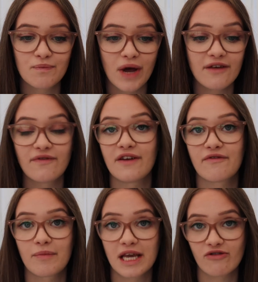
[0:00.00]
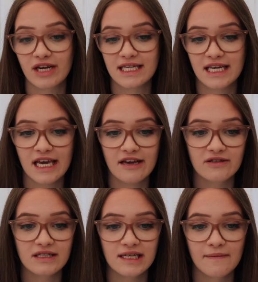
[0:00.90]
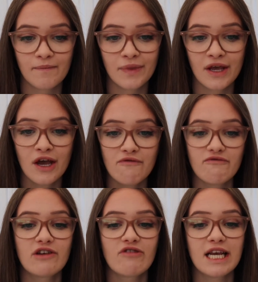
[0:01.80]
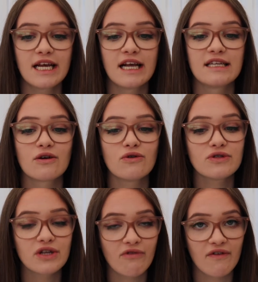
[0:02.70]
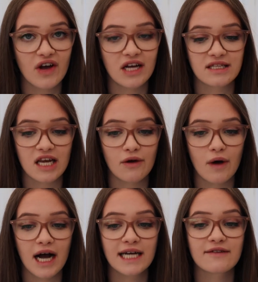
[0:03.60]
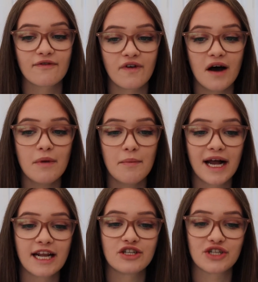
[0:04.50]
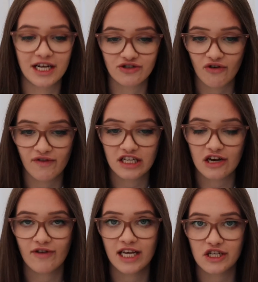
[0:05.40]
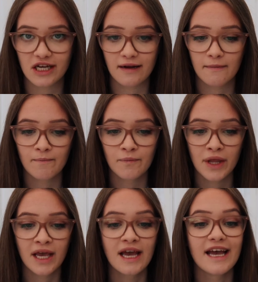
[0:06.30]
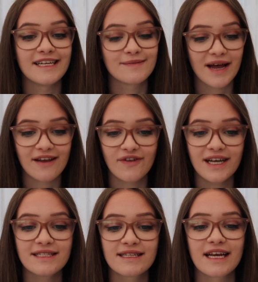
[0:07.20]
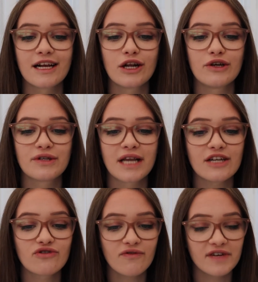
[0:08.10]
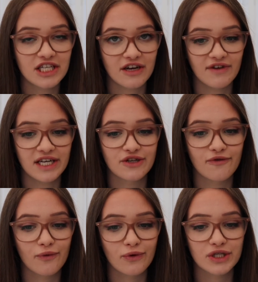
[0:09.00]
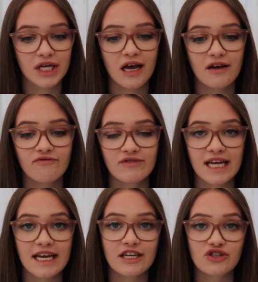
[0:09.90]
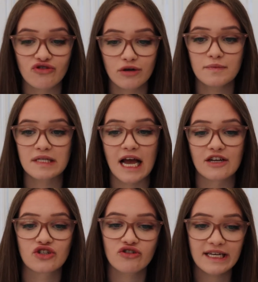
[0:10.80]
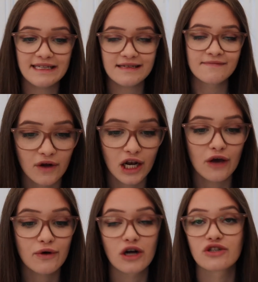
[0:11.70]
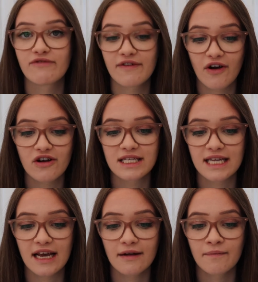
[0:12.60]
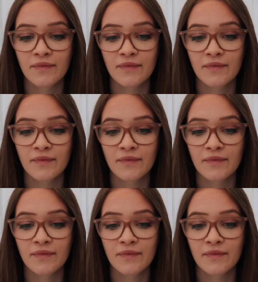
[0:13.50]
benefit from increasing yields. Regreening is also referred to as farmer-managed natural regeneration. Its benefits include natural regeneration of water, retaining shrubs and trees, low-cost reforesting,